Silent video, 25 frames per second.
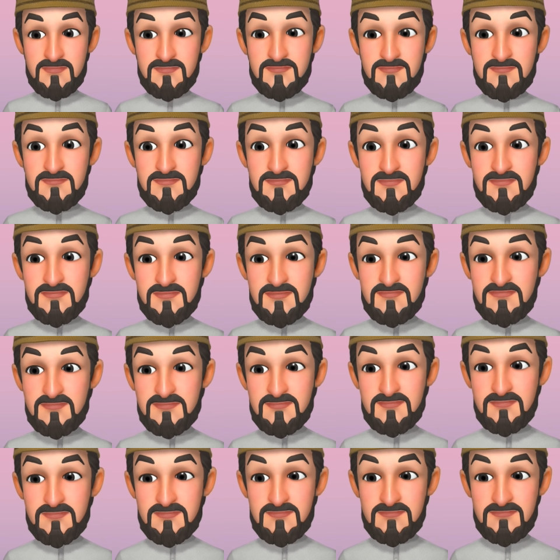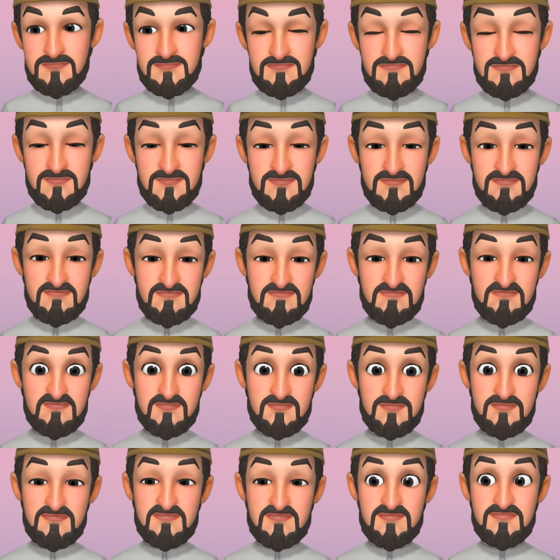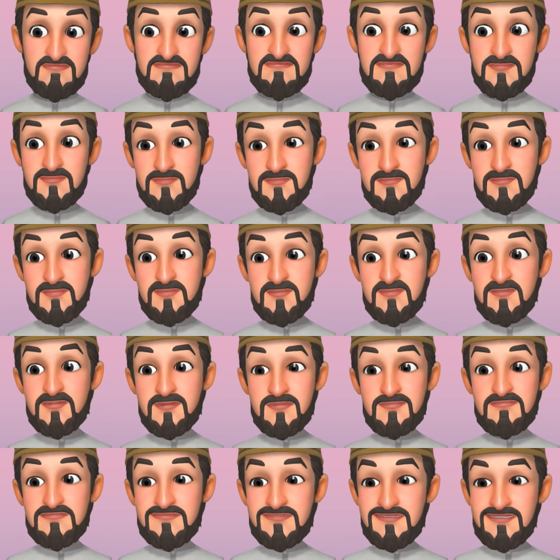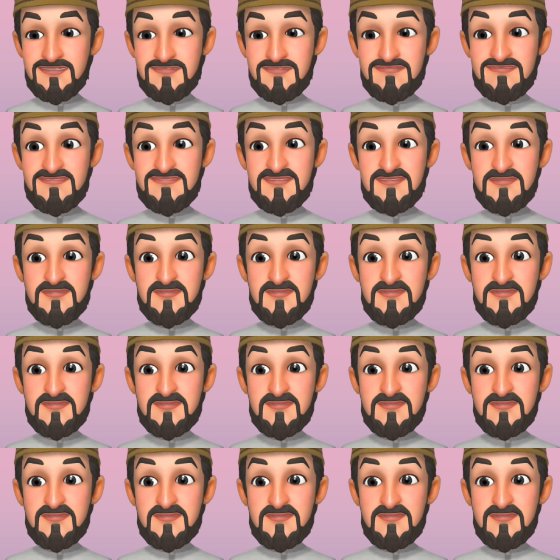when it came to if you need to do wudu, if you need to go toilet, because